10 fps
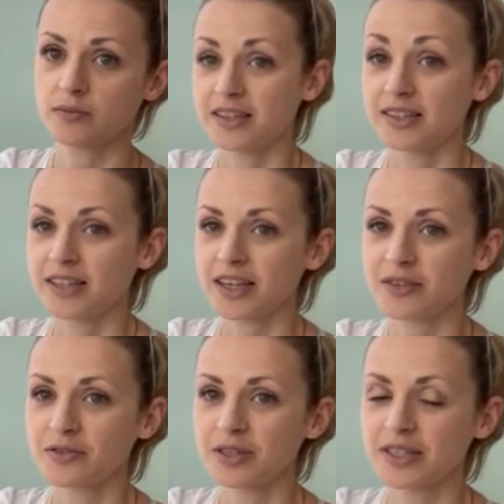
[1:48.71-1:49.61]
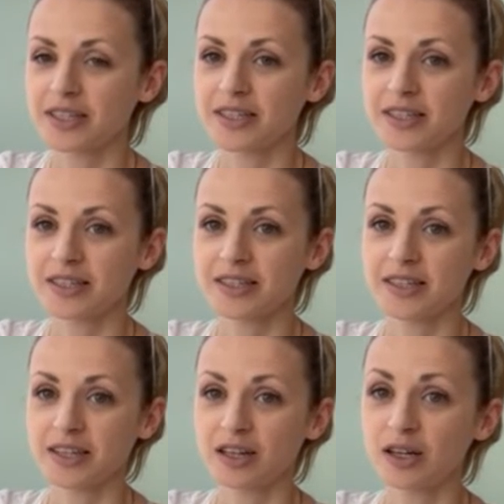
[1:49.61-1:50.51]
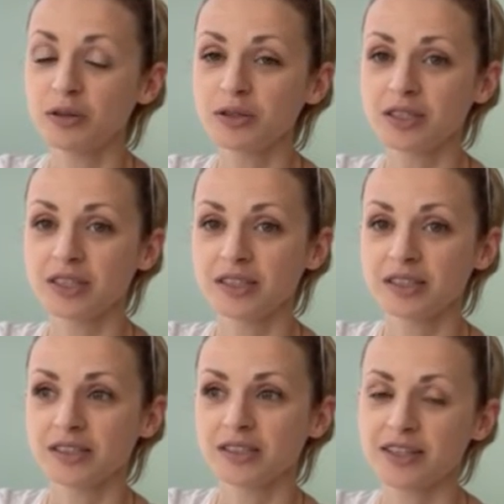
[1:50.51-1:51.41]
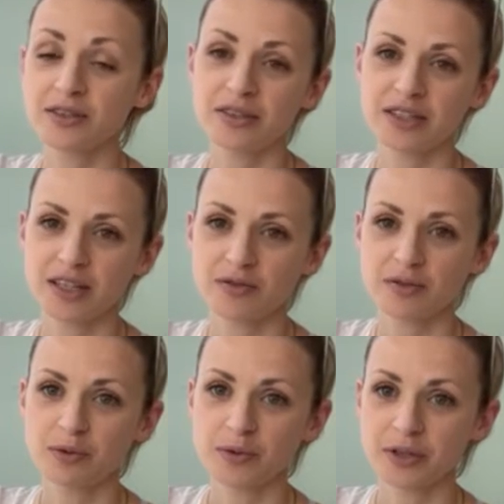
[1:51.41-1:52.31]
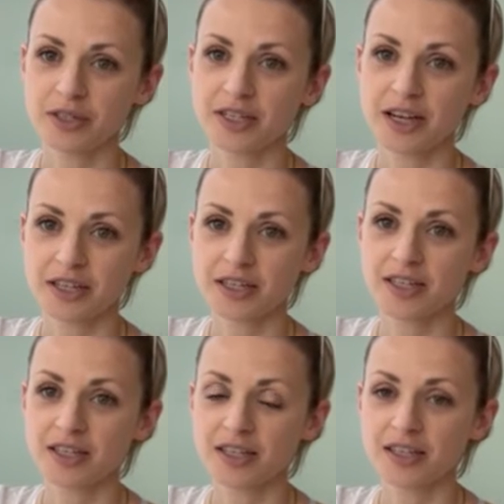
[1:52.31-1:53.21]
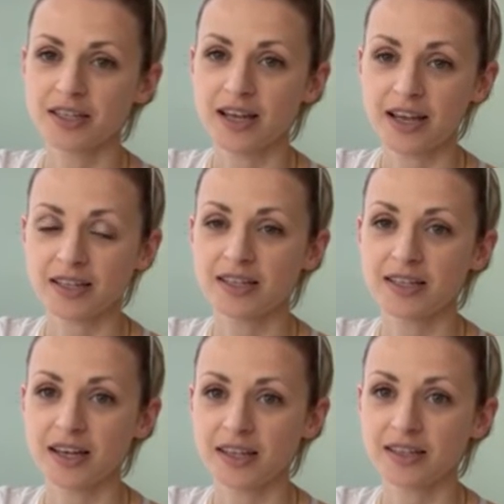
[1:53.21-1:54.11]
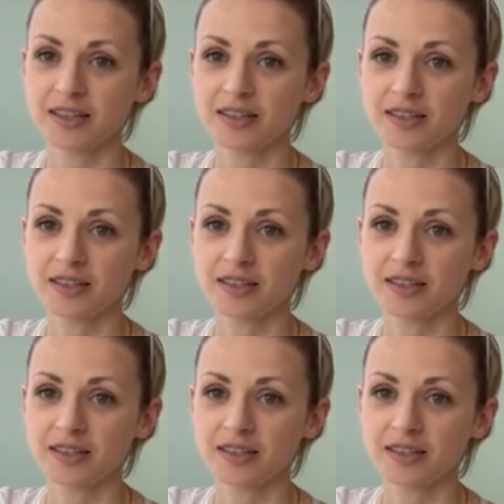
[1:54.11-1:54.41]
The second reason is that gluten, as you can tell from the word, actually acts like